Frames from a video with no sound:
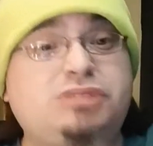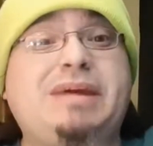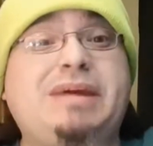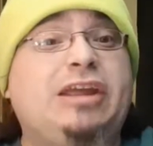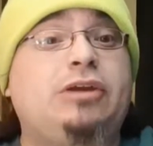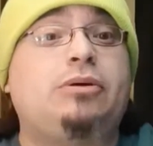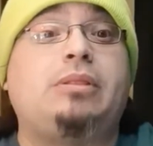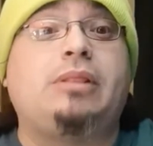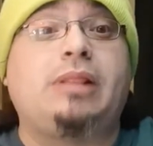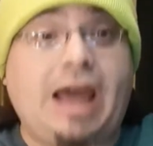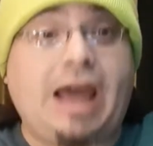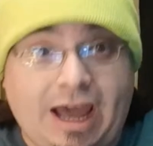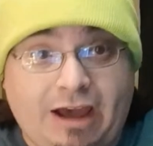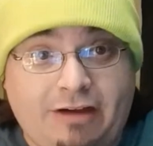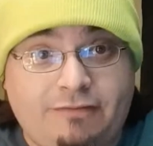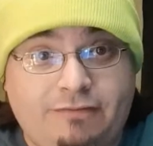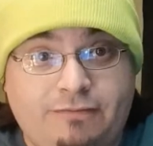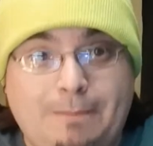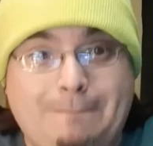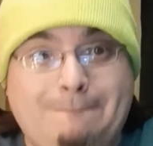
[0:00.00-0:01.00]
make you
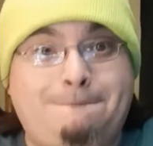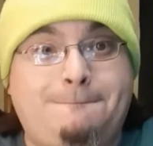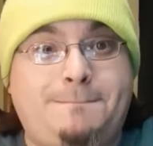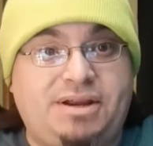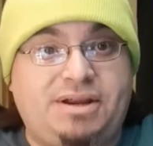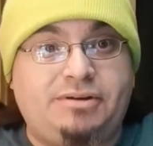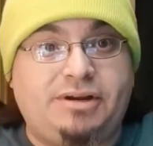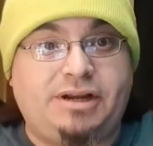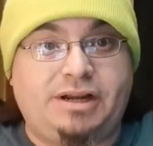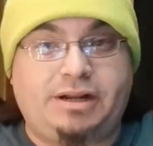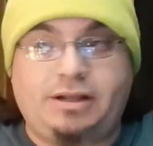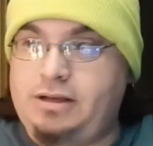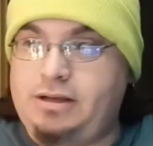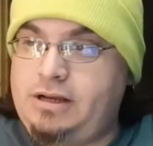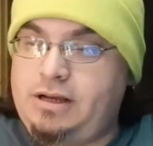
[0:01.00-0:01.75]
laugh, period.